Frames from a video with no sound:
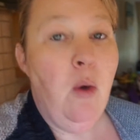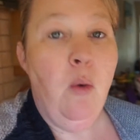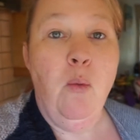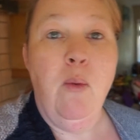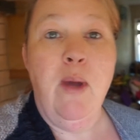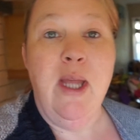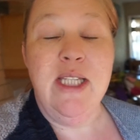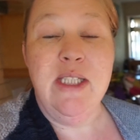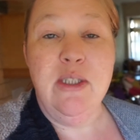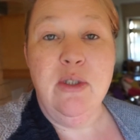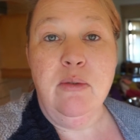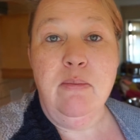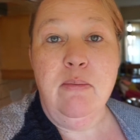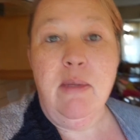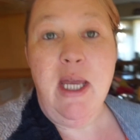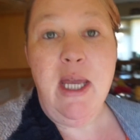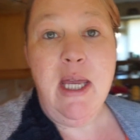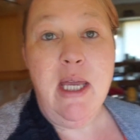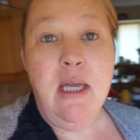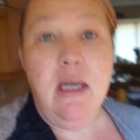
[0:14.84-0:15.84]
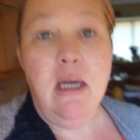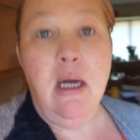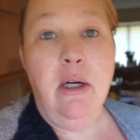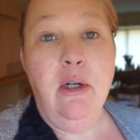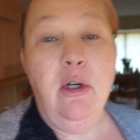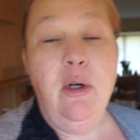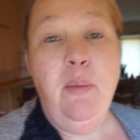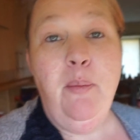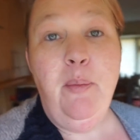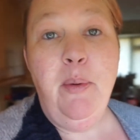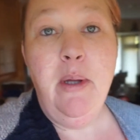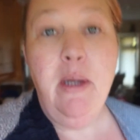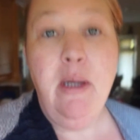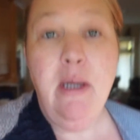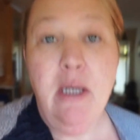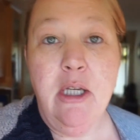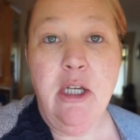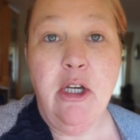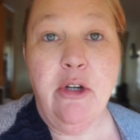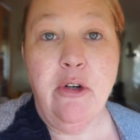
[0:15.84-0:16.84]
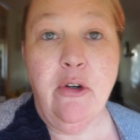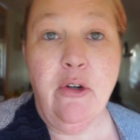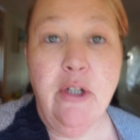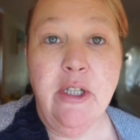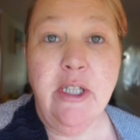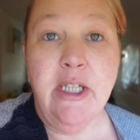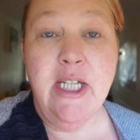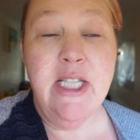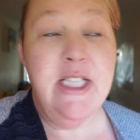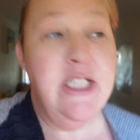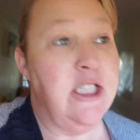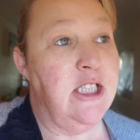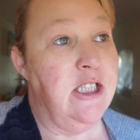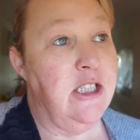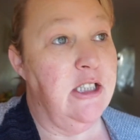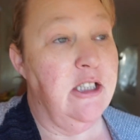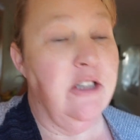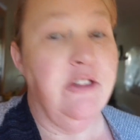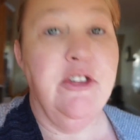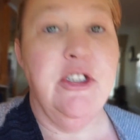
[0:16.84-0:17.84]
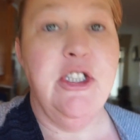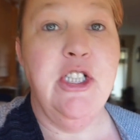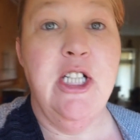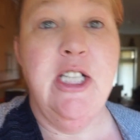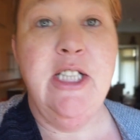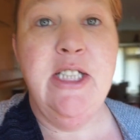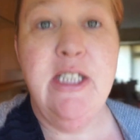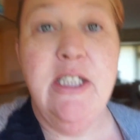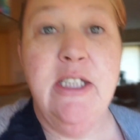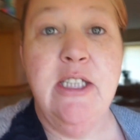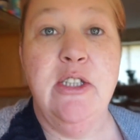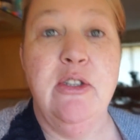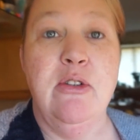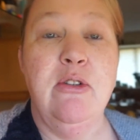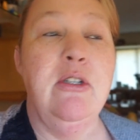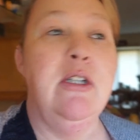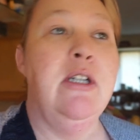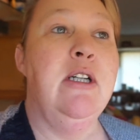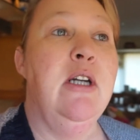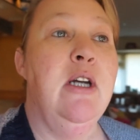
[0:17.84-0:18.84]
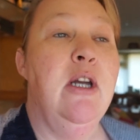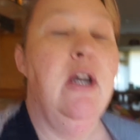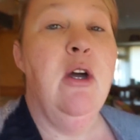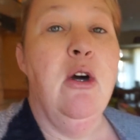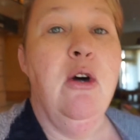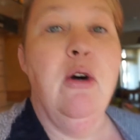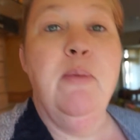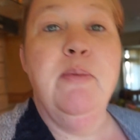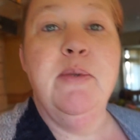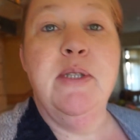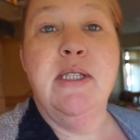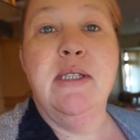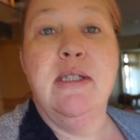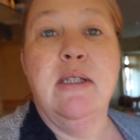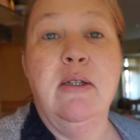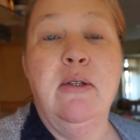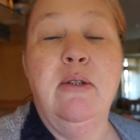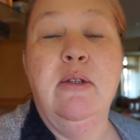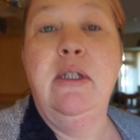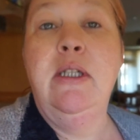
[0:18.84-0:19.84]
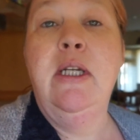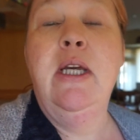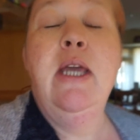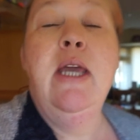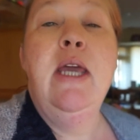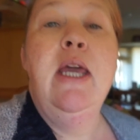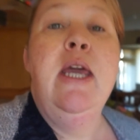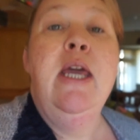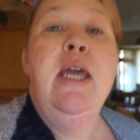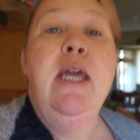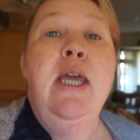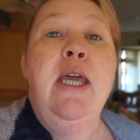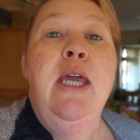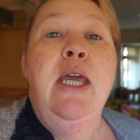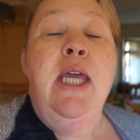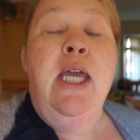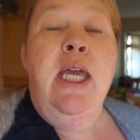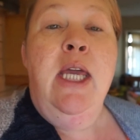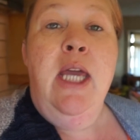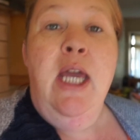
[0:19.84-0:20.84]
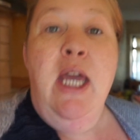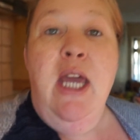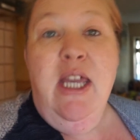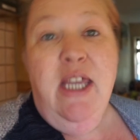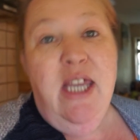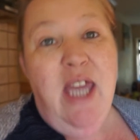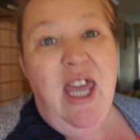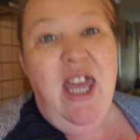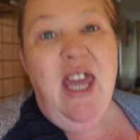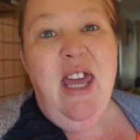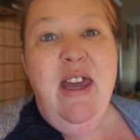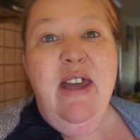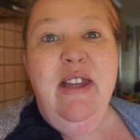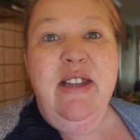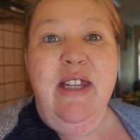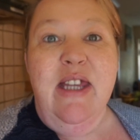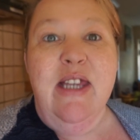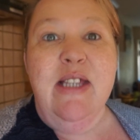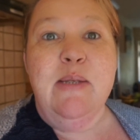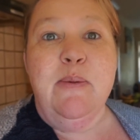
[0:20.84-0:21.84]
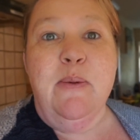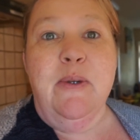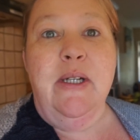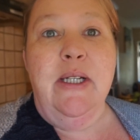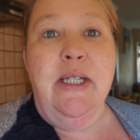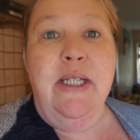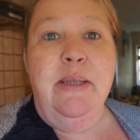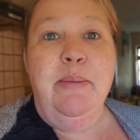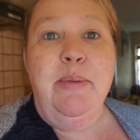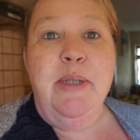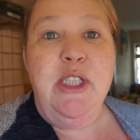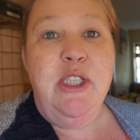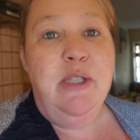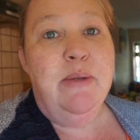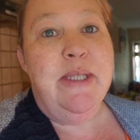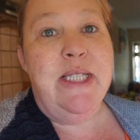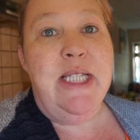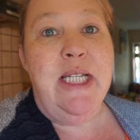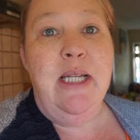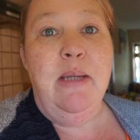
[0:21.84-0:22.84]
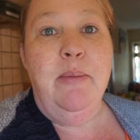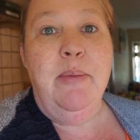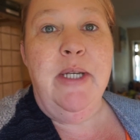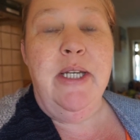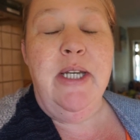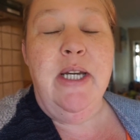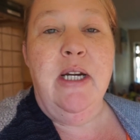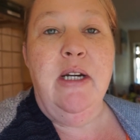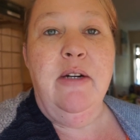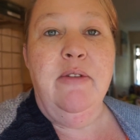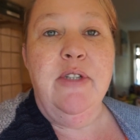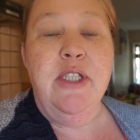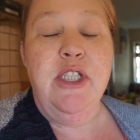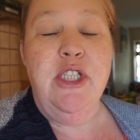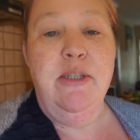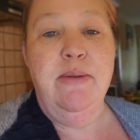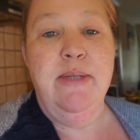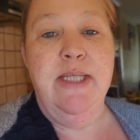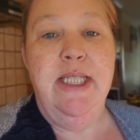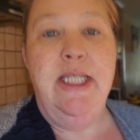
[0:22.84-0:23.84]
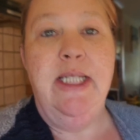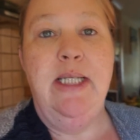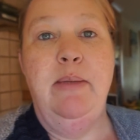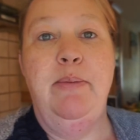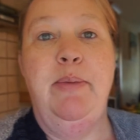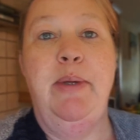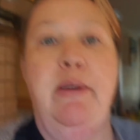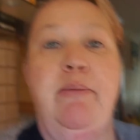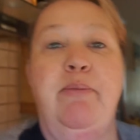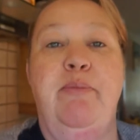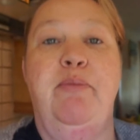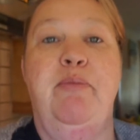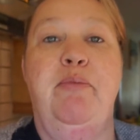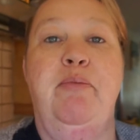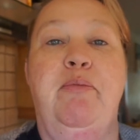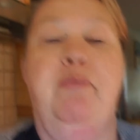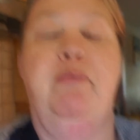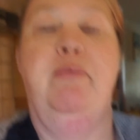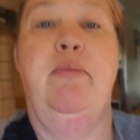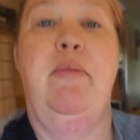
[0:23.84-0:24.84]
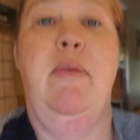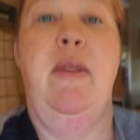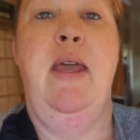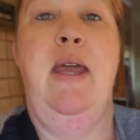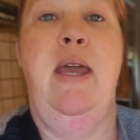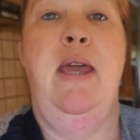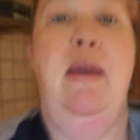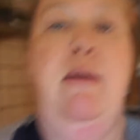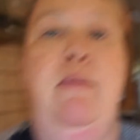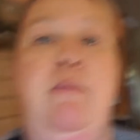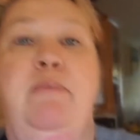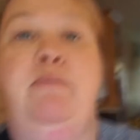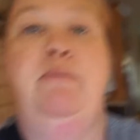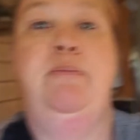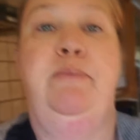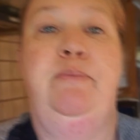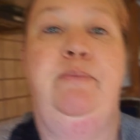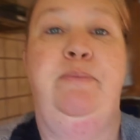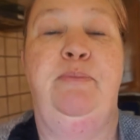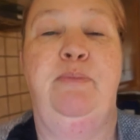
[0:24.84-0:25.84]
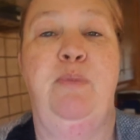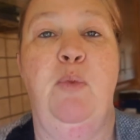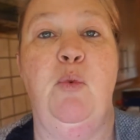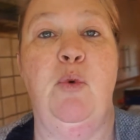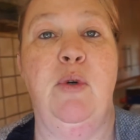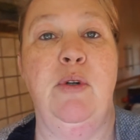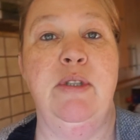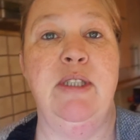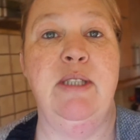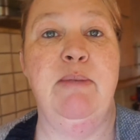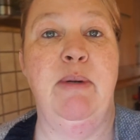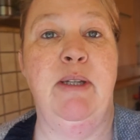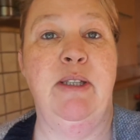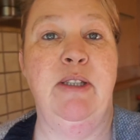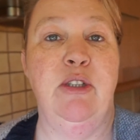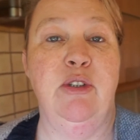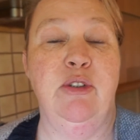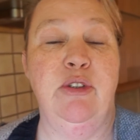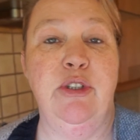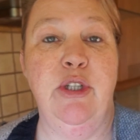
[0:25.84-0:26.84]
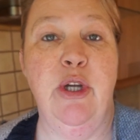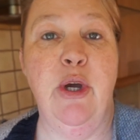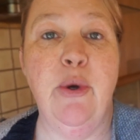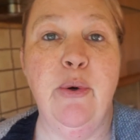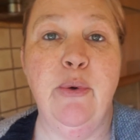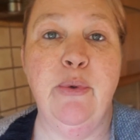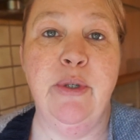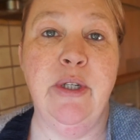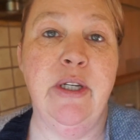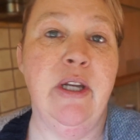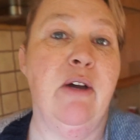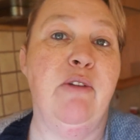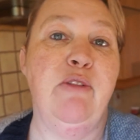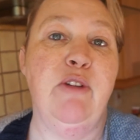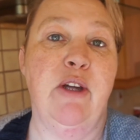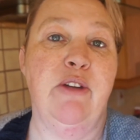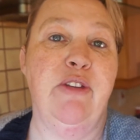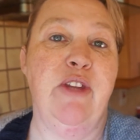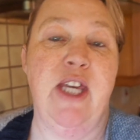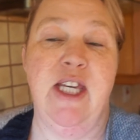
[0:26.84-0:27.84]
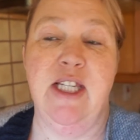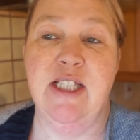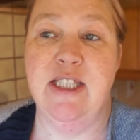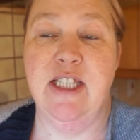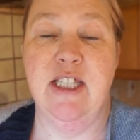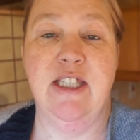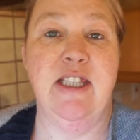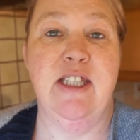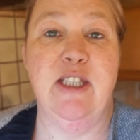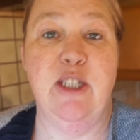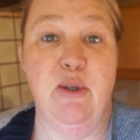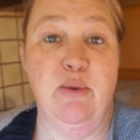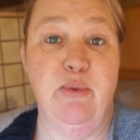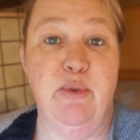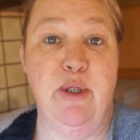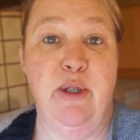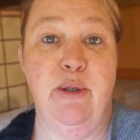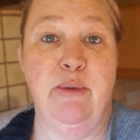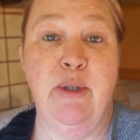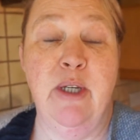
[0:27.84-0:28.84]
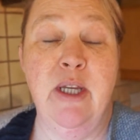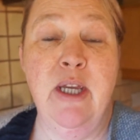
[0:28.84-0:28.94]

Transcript: Well done me, got up, got organised, got the child out the door, up to school. Yeah, things were a little bit, she was a little bit nervous, she was a little bit worried about the unknown, an awful lot of things that they don't know.